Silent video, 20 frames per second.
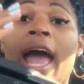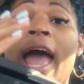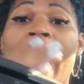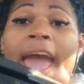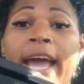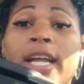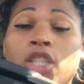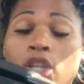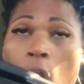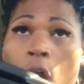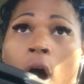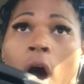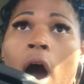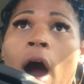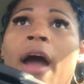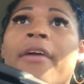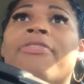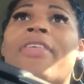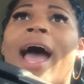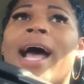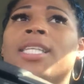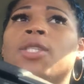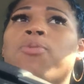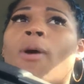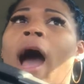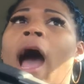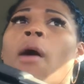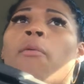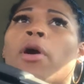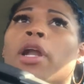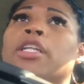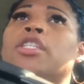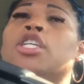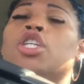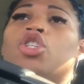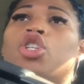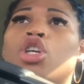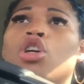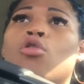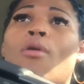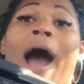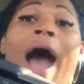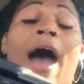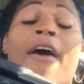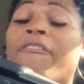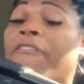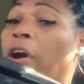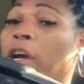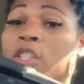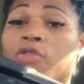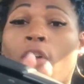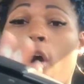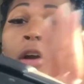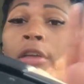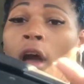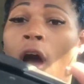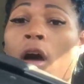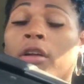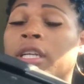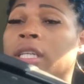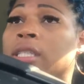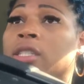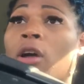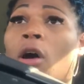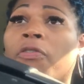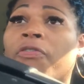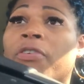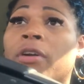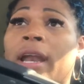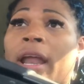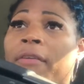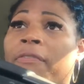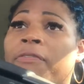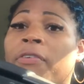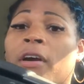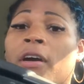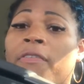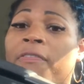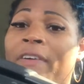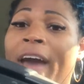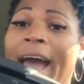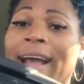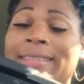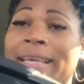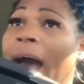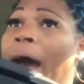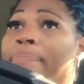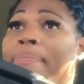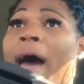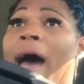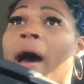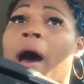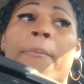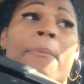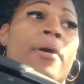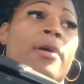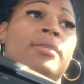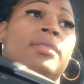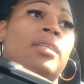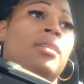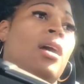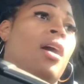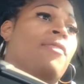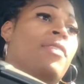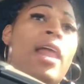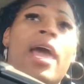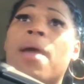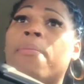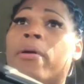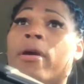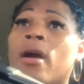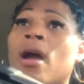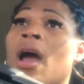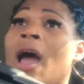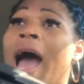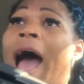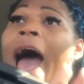H R. That's what I wanted to do. First of all, y'all, just know for, for a fact, I'm not a person of labor.